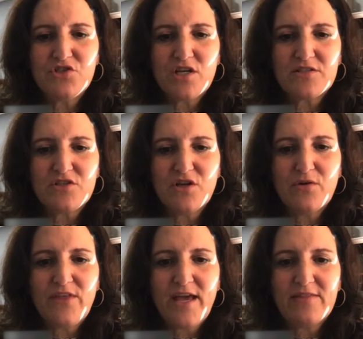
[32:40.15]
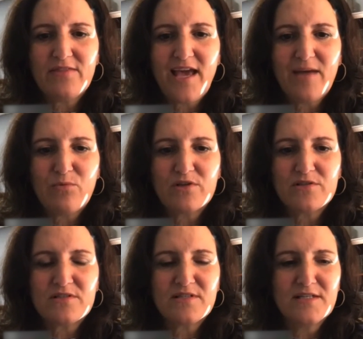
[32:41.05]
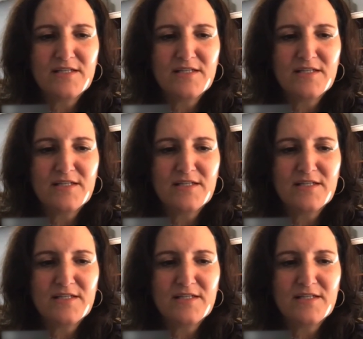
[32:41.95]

just know that that was